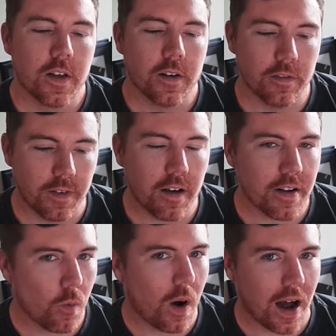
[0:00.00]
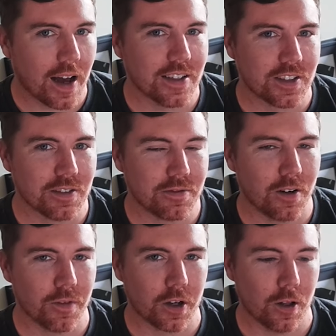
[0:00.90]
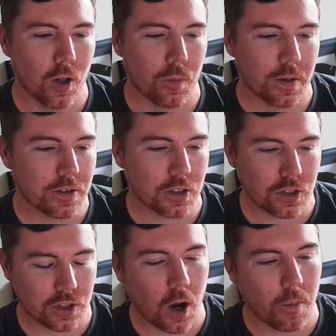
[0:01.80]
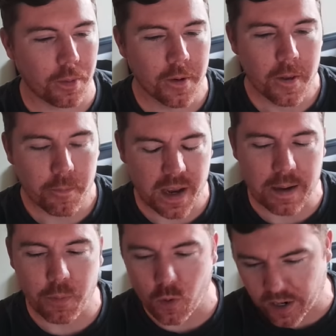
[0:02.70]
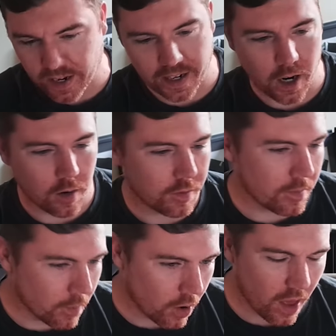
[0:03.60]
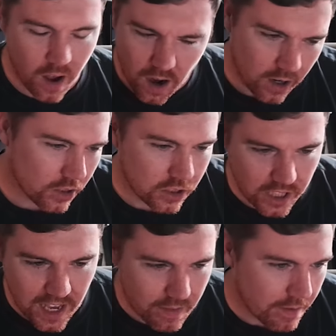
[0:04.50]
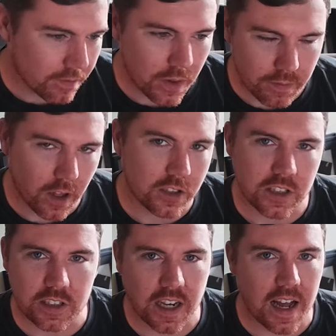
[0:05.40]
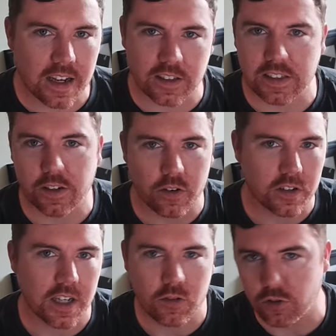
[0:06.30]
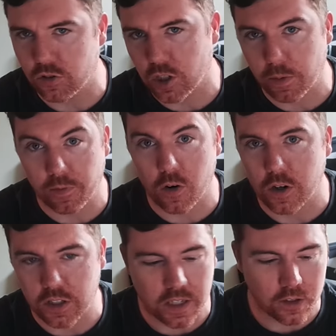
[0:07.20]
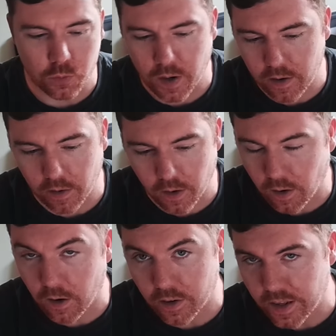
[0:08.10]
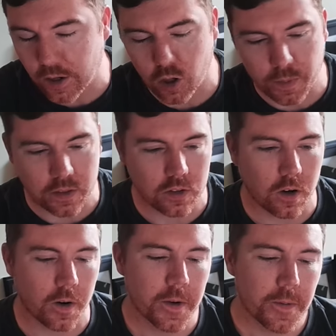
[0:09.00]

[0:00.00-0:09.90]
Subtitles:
very wise from the club to stop people kicking off and more, oh, God's sake, we've lost this guy, because now their attention is going to be focused elsewhere on an incoming. So